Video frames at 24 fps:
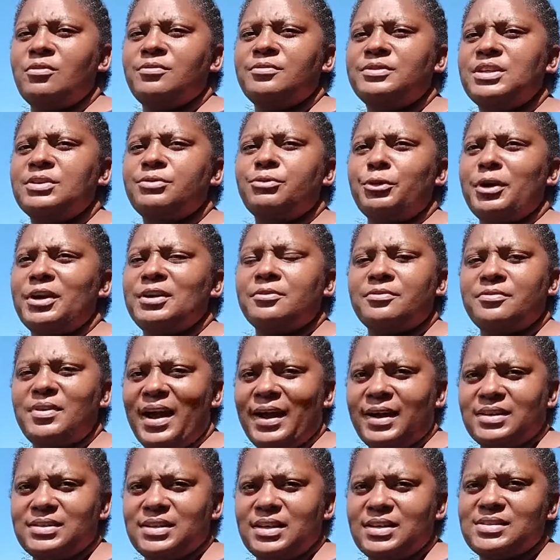of different
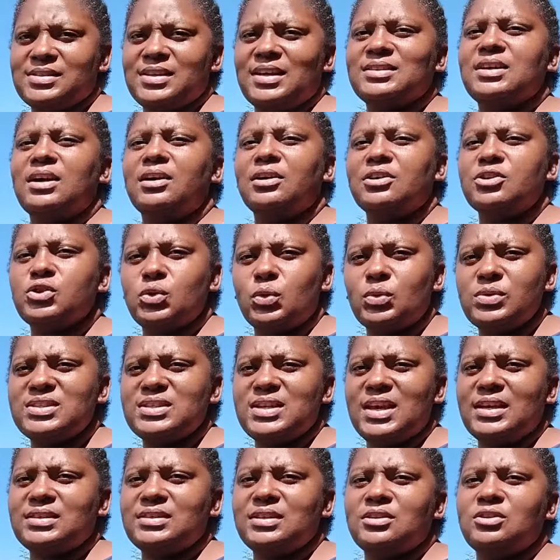factors that are
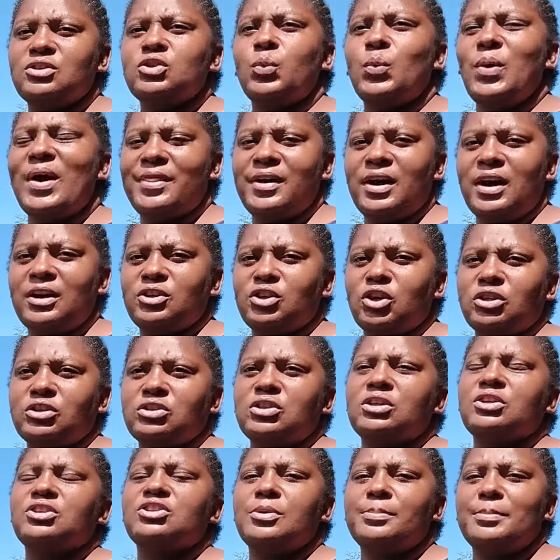associated to whether or
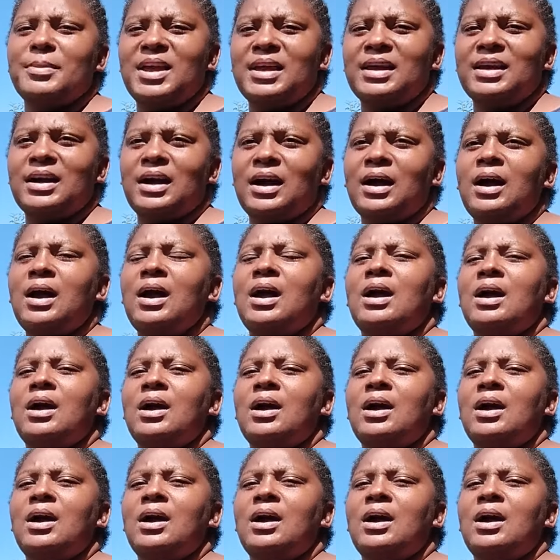not Jamaica